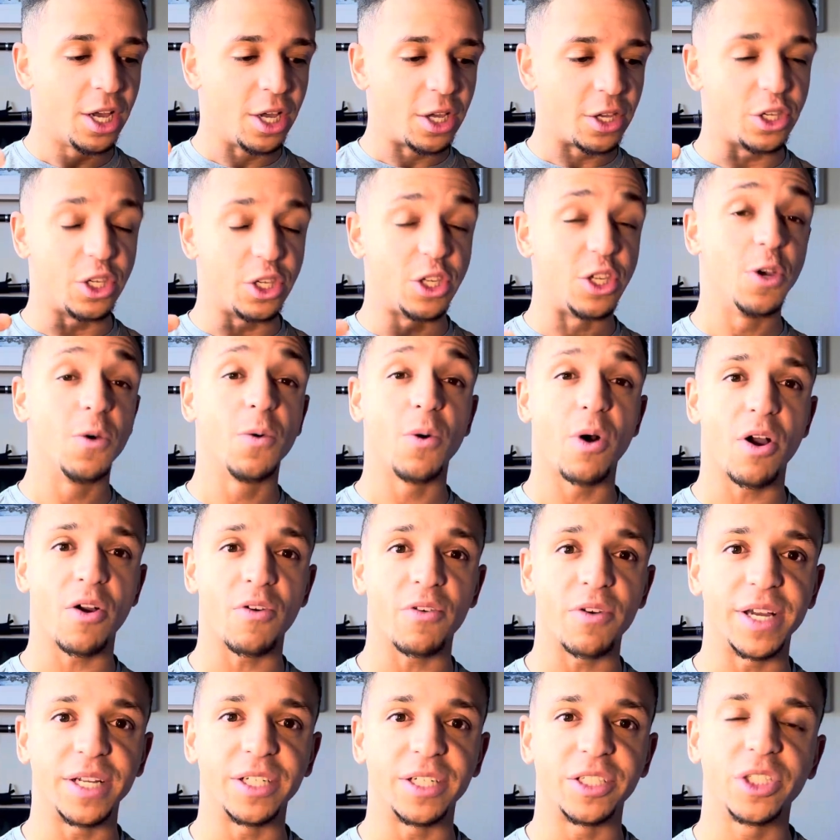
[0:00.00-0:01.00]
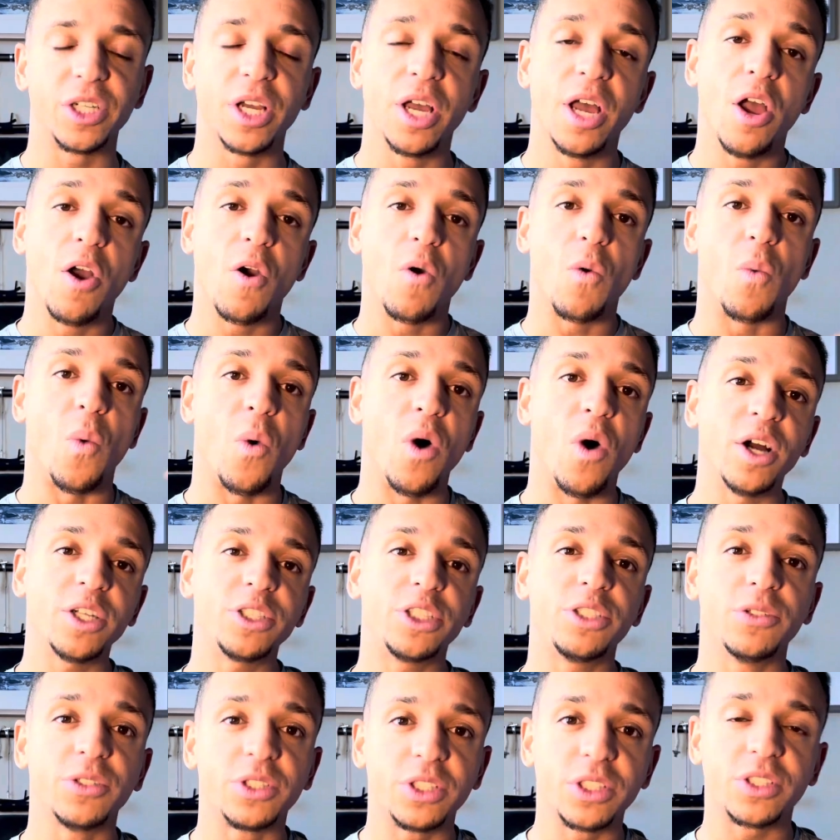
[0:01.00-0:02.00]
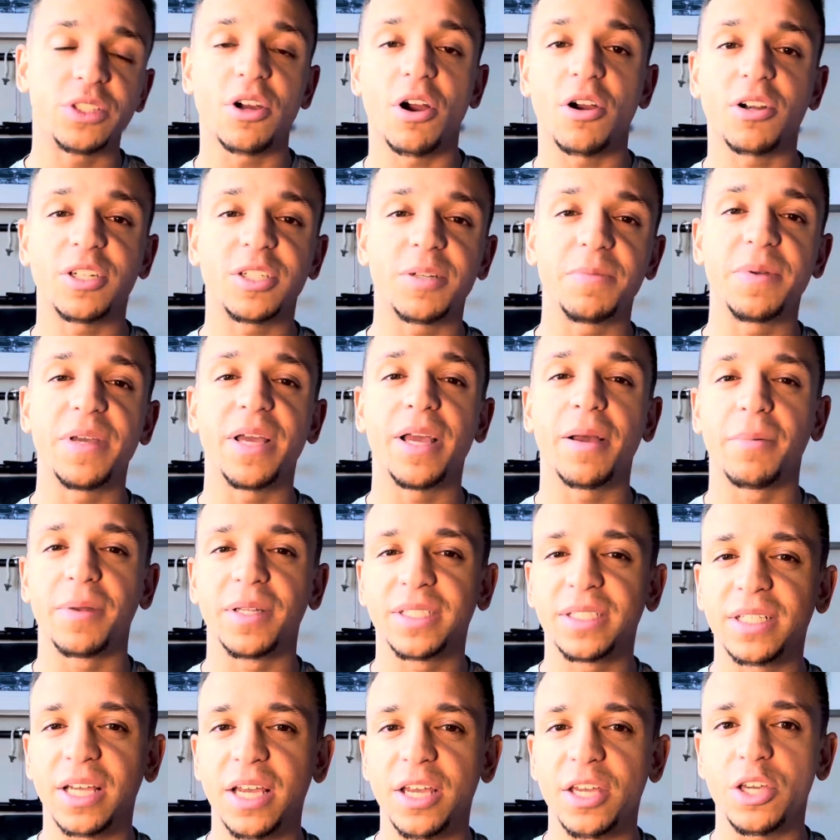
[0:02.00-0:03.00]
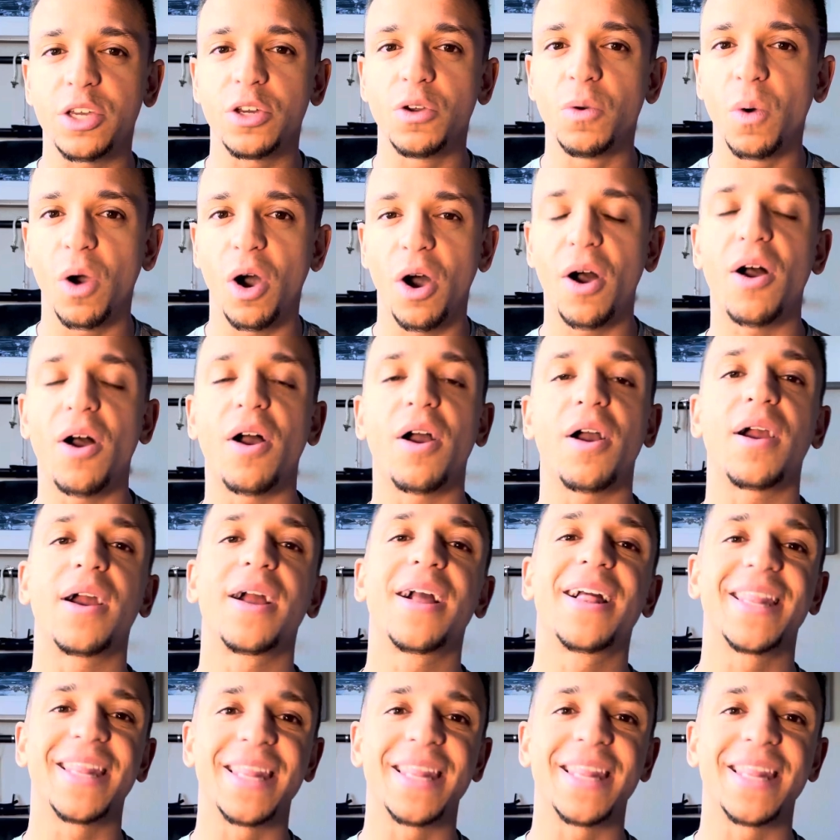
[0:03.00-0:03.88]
You are rich. Once you start to be able to say you are,